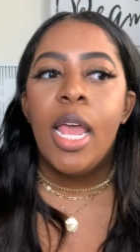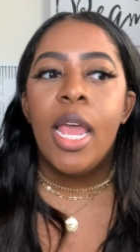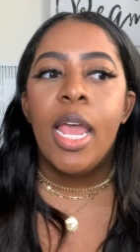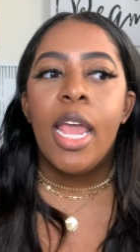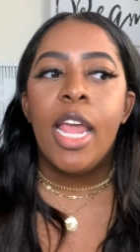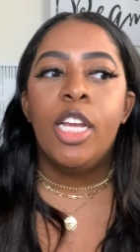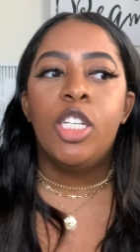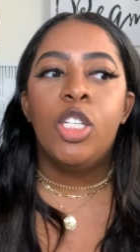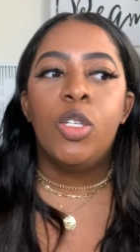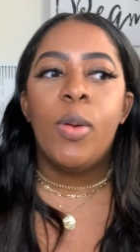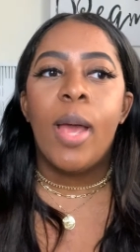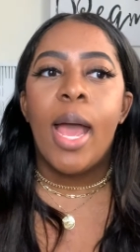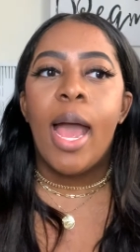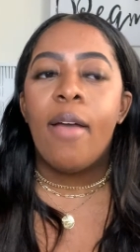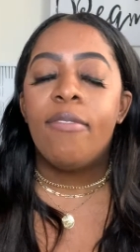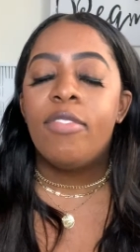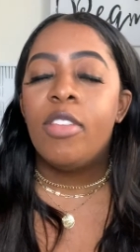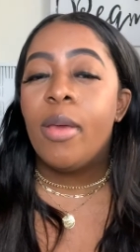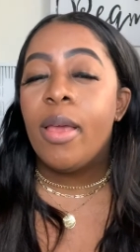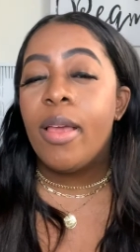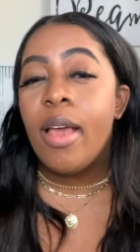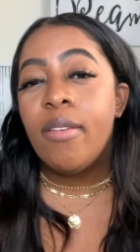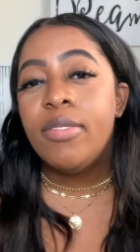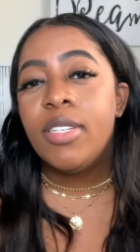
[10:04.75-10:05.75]
is you have
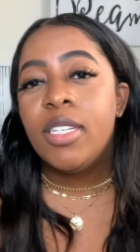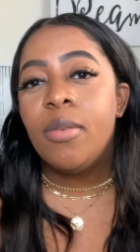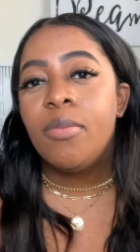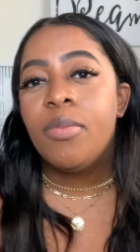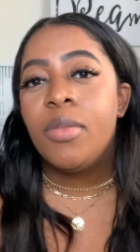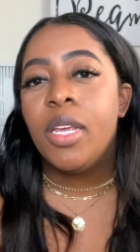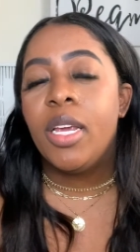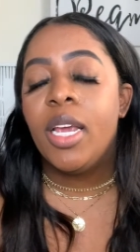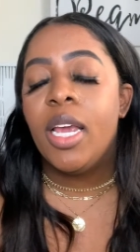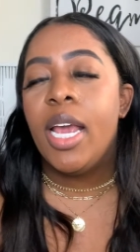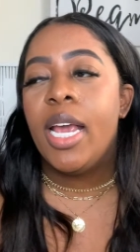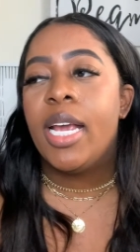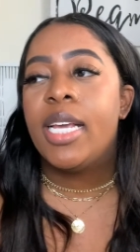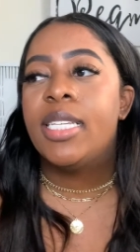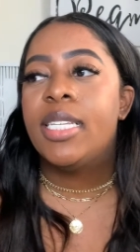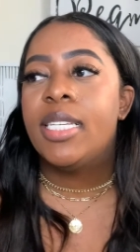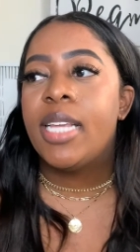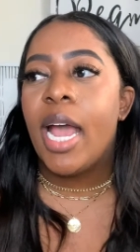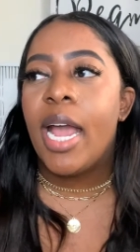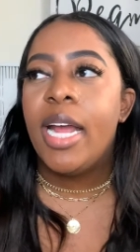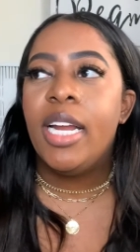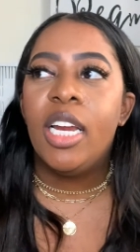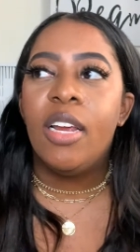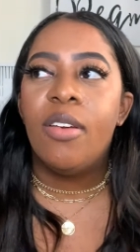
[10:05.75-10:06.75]
to have something
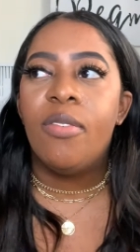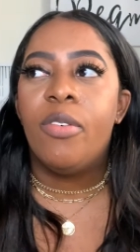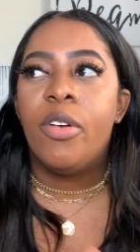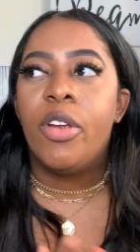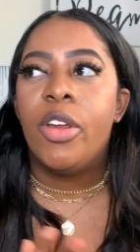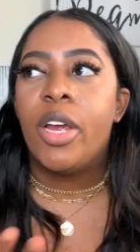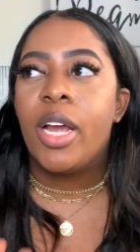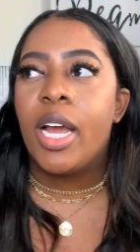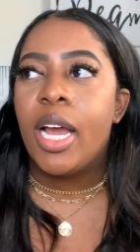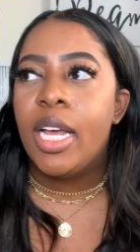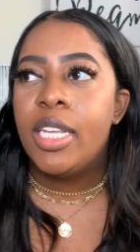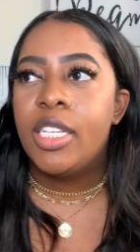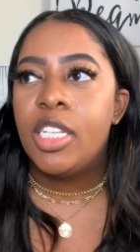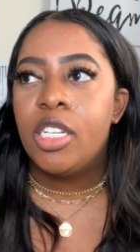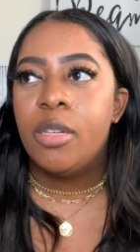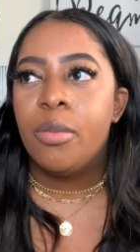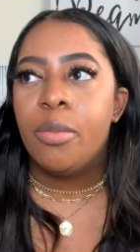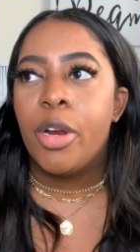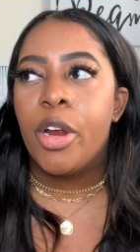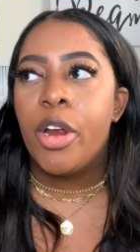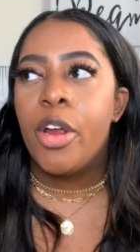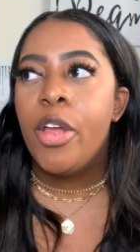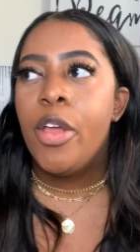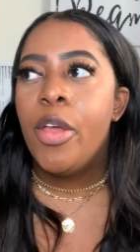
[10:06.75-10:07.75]
exciting for your
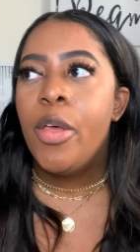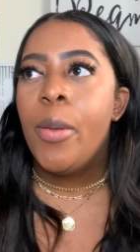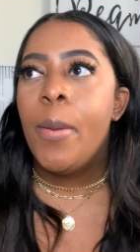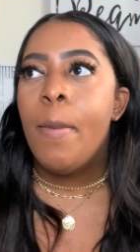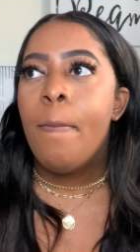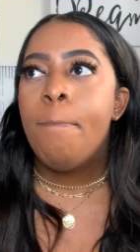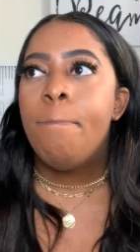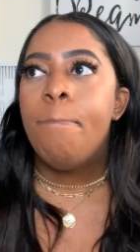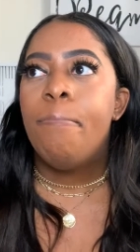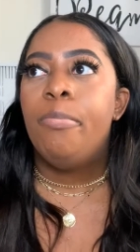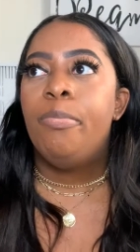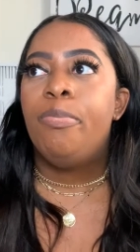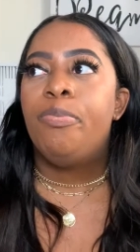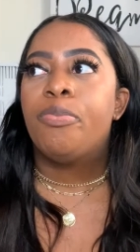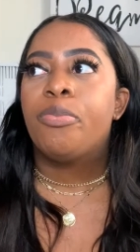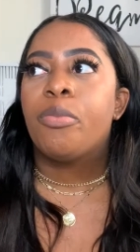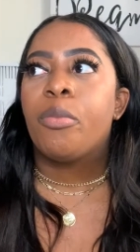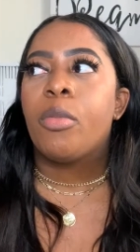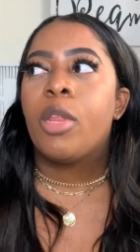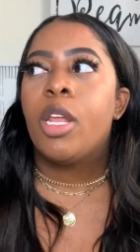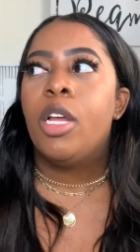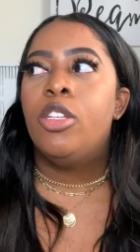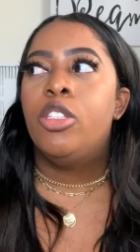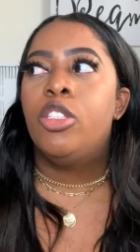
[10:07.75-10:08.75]
customer.
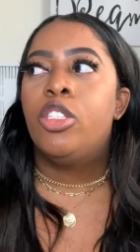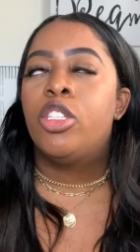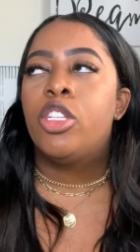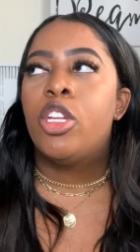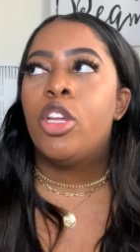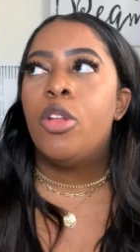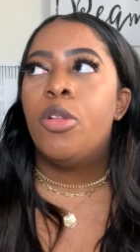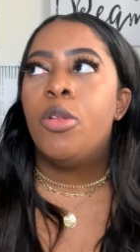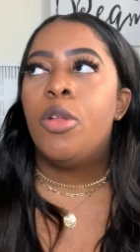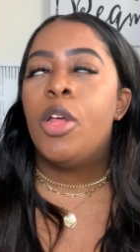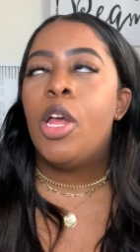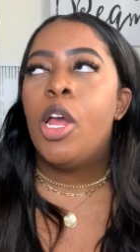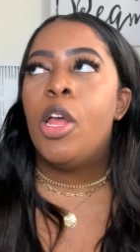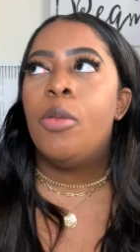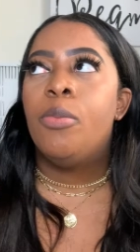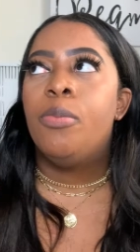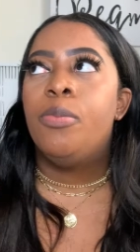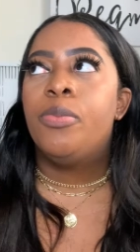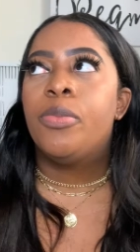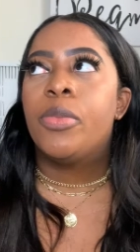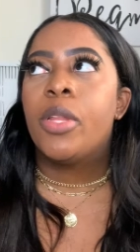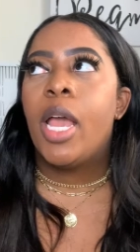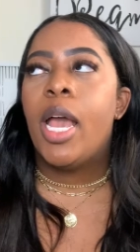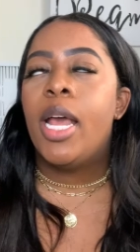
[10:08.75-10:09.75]
The,
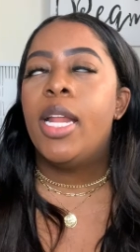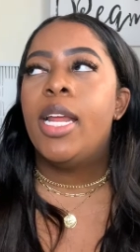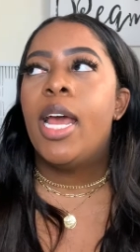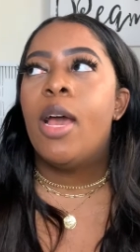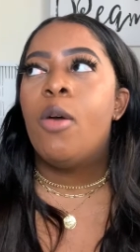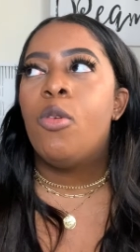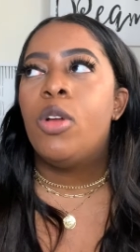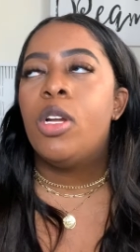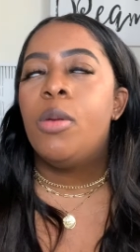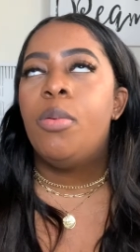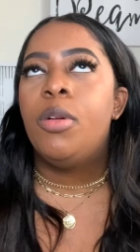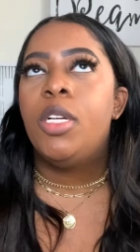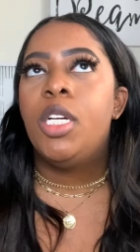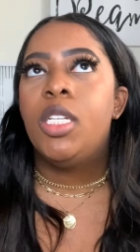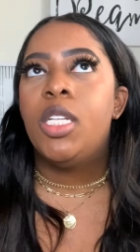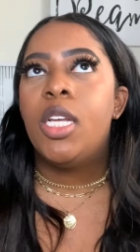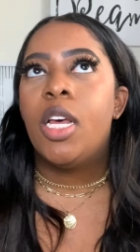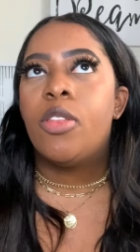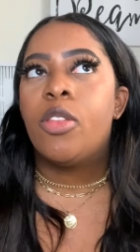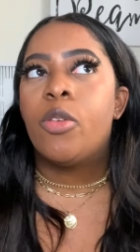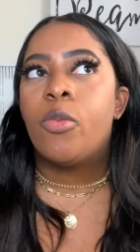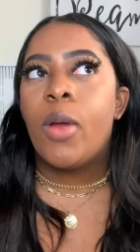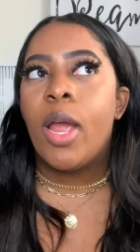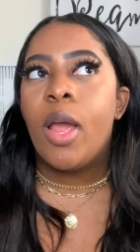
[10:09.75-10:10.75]
and I want to put it
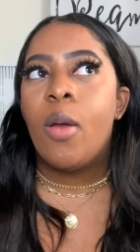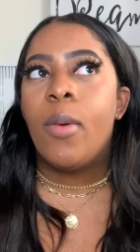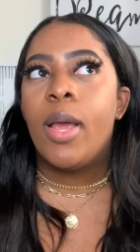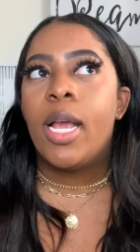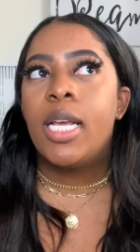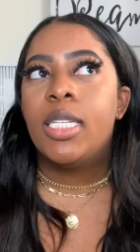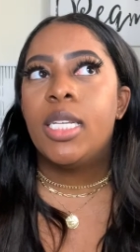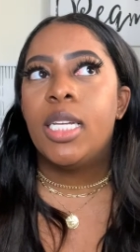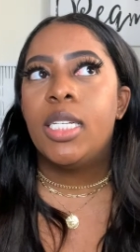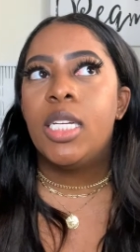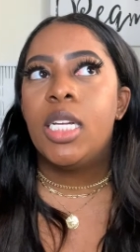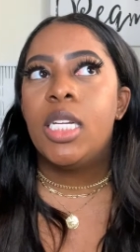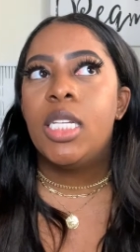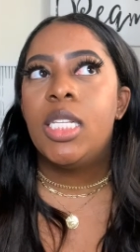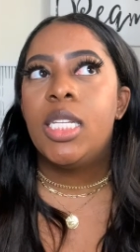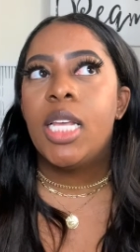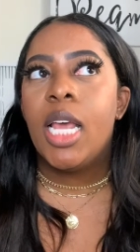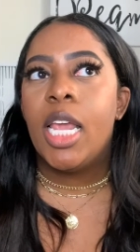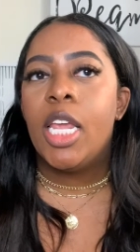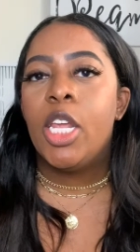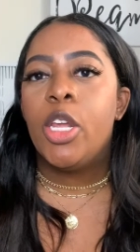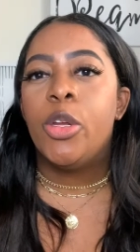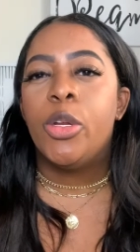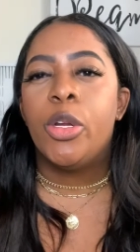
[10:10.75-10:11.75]
out the right way because I did
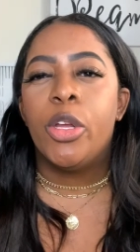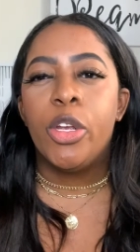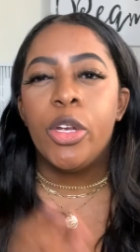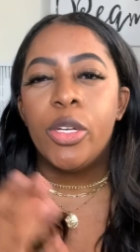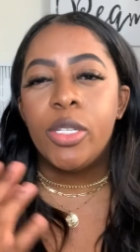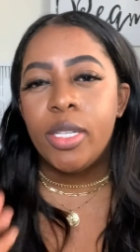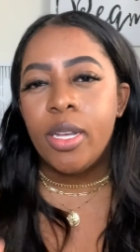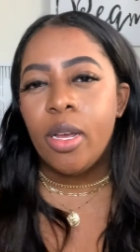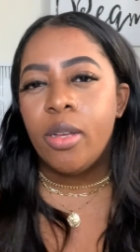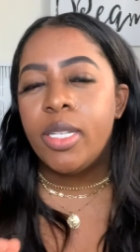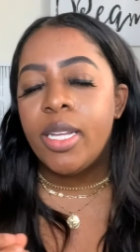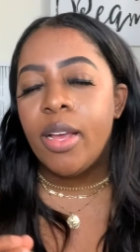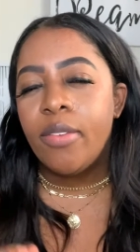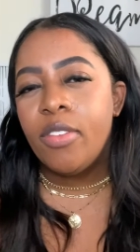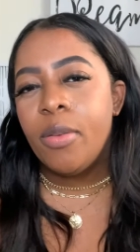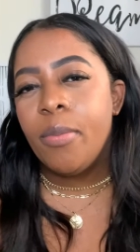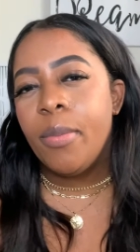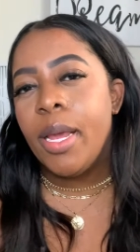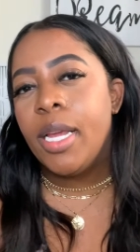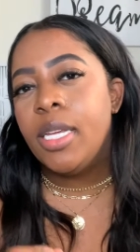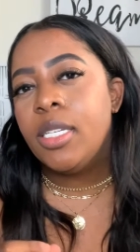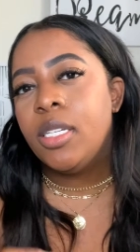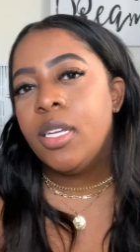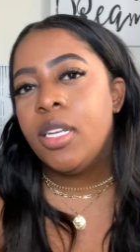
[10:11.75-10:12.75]
say, you know, your sales have to
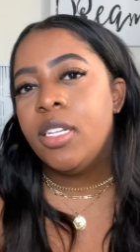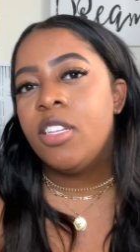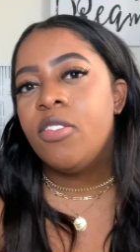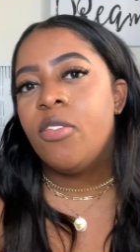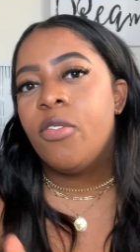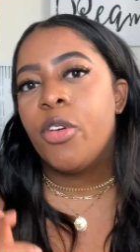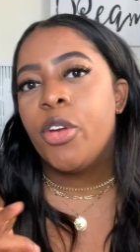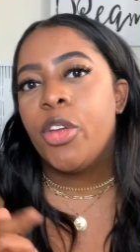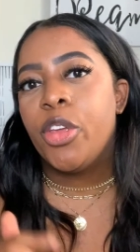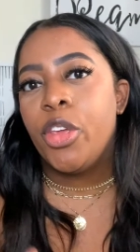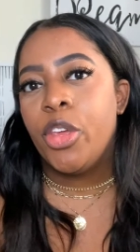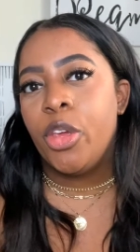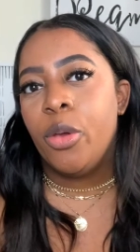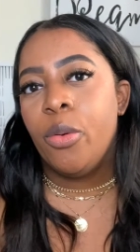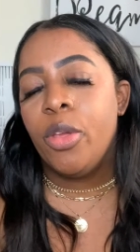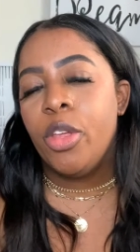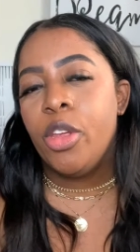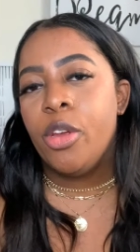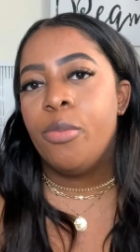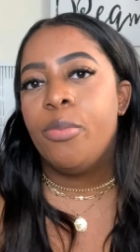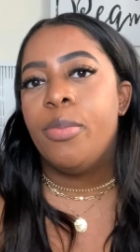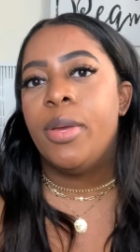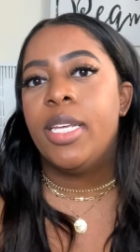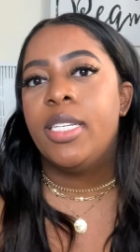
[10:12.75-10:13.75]
make sense for you and
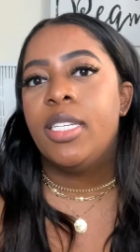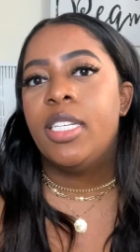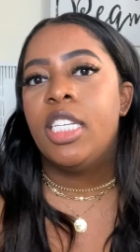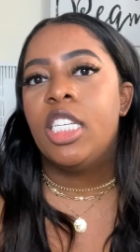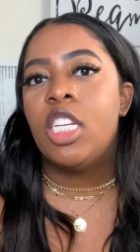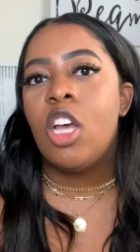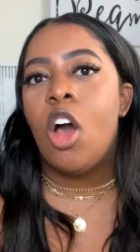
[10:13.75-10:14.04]
your business.